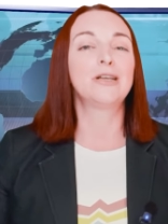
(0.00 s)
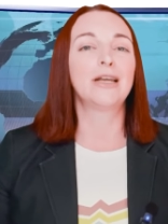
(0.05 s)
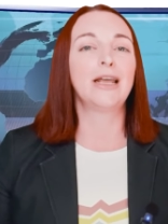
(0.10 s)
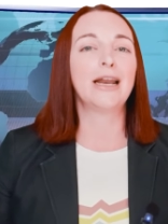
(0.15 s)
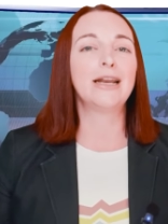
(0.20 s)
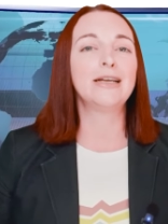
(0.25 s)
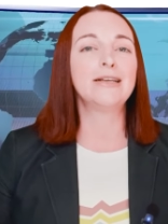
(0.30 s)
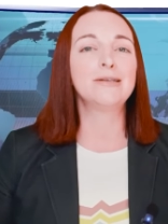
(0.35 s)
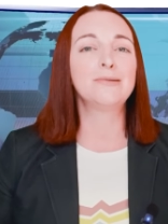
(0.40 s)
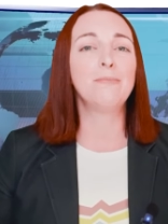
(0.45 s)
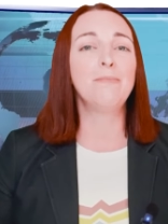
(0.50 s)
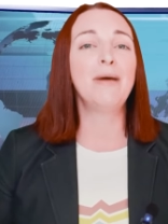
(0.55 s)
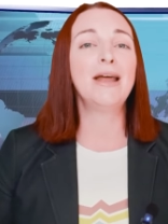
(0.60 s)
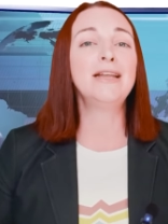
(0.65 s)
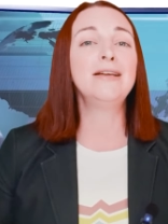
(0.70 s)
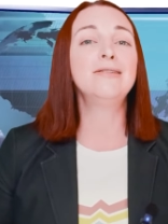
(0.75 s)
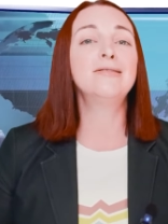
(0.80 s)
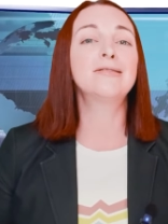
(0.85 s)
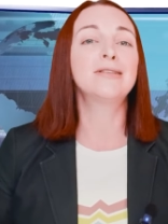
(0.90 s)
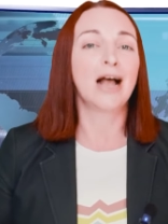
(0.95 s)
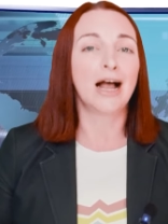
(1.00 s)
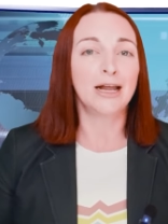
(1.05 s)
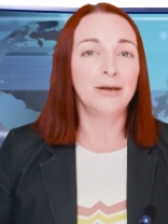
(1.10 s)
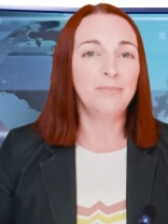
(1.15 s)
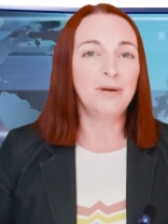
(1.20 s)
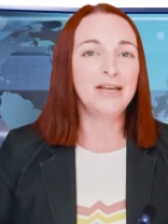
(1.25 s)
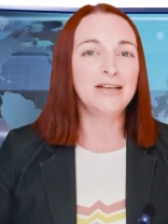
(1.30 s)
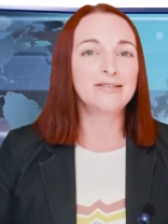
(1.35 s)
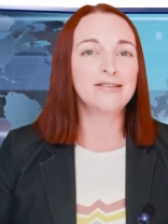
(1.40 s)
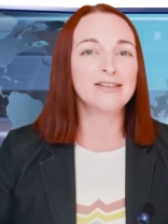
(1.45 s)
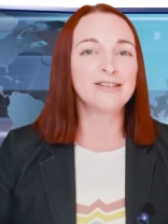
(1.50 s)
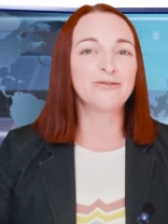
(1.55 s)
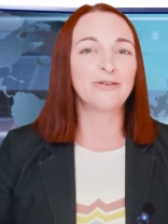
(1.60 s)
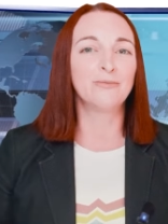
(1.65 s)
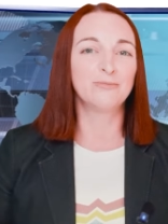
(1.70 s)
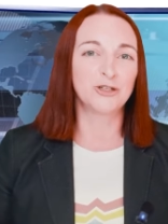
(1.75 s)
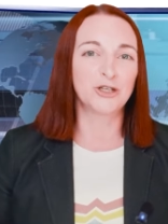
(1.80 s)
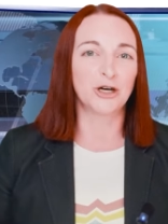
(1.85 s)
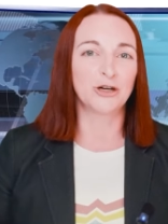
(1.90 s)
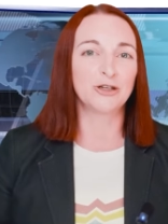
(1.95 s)
get his many side pieces from
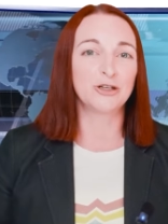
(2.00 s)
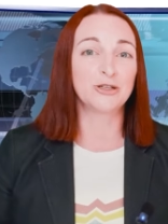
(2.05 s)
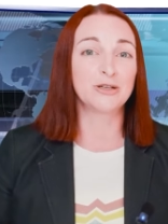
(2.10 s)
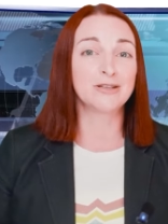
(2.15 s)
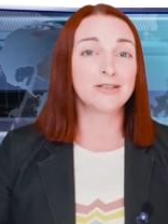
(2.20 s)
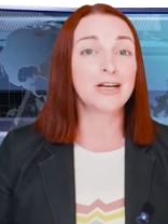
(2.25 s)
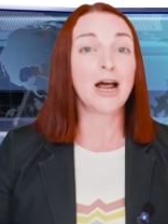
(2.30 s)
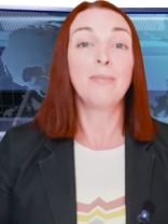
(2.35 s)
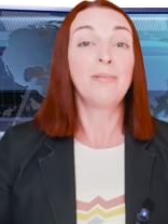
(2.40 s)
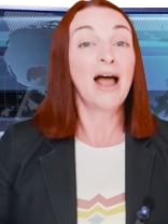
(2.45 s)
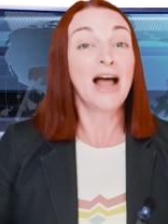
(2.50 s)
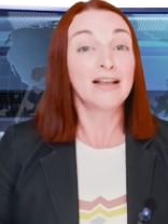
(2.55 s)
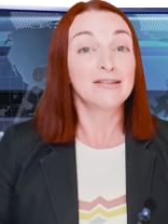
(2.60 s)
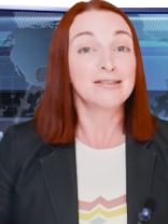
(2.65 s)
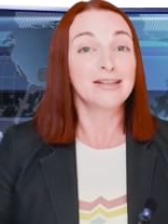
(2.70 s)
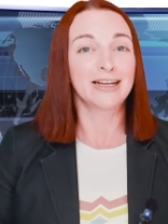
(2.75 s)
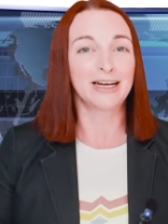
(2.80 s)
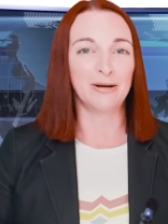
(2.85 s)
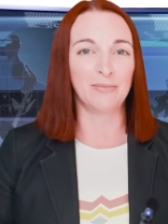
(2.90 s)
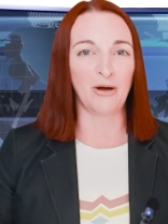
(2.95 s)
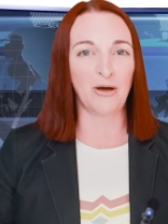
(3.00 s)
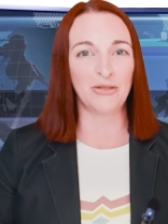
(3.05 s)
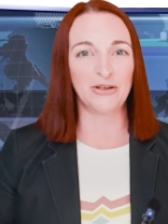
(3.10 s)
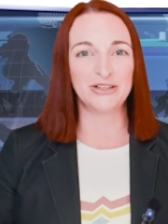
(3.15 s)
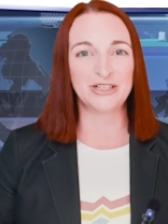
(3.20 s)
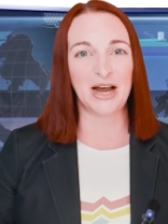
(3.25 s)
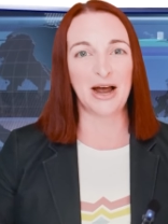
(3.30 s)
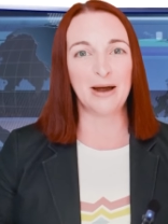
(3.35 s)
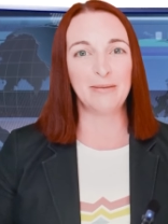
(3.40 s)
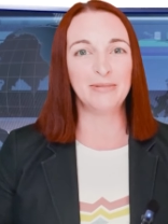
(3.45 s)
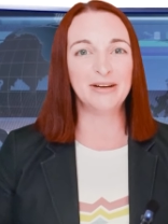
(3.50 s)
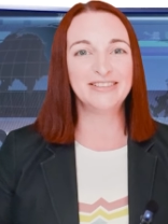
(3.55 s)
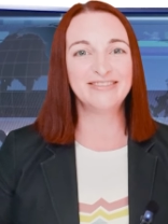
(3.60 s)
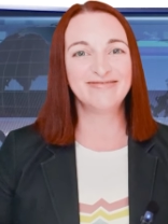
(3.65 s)
church to stop hassling him all the time.